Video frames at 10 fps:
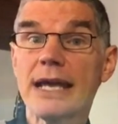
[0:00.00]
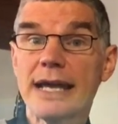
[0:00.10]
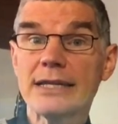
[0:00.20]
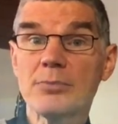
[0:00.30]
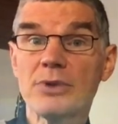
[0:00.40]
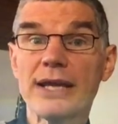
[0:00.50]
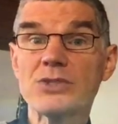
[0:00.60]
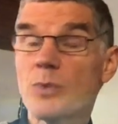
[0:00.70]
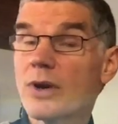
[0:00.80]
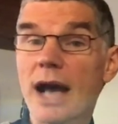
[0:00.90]
in the
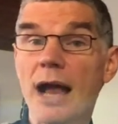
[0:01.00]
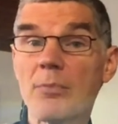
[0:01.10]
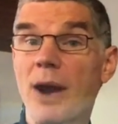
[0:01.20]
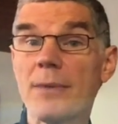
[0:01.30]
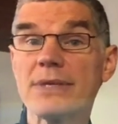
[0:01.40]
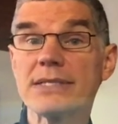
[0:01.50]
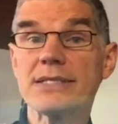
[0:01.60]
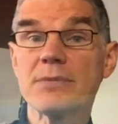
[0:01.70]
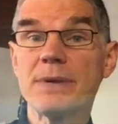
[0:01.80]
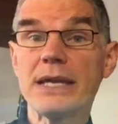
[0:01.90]
place where God
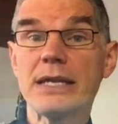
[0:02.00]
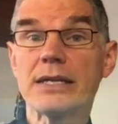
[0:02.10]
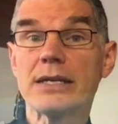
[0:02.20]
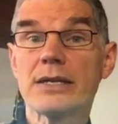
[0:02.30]
promises to be.